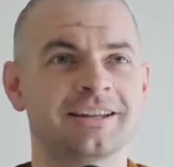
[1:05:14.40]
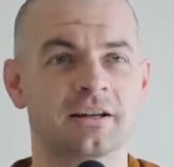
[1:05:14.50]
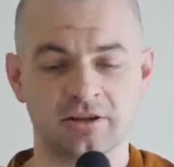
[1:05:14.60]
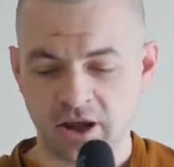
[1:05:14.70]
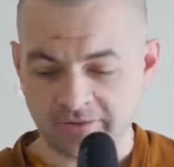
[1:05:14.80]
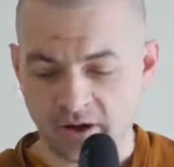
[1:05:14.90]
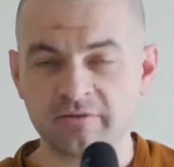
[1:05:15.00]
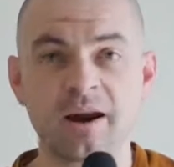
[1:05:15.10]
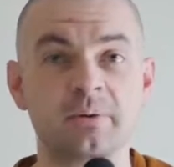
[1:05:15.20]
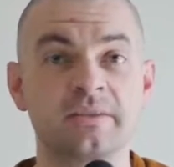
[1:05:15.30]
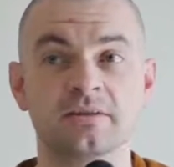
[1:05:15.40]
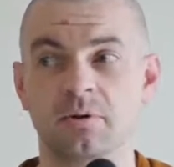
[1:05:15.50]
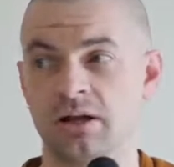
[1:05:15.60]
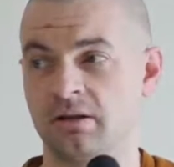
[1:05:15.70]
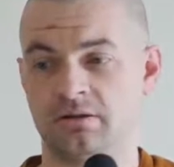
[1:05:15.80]
You have to unwrap it this
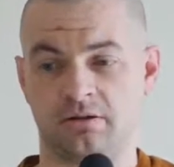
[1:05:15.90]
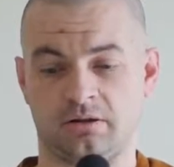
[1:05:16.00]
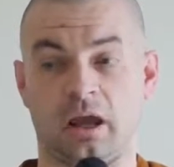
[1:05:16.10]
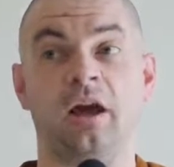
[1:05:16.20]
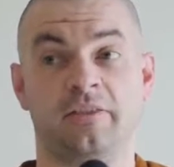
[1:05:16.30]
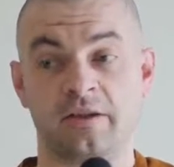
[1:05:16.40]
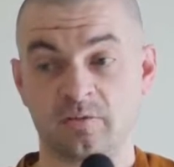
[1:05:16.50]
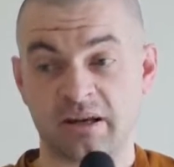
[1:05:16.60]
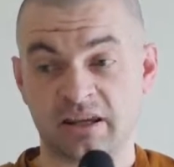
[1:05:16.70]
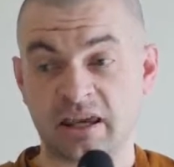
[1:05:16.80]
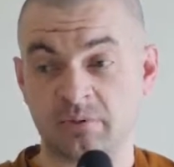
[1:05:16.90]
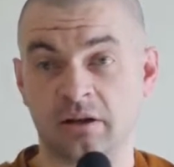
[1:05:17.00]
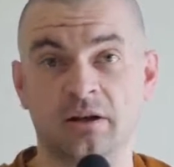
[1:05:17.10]
way. I think you better keep it.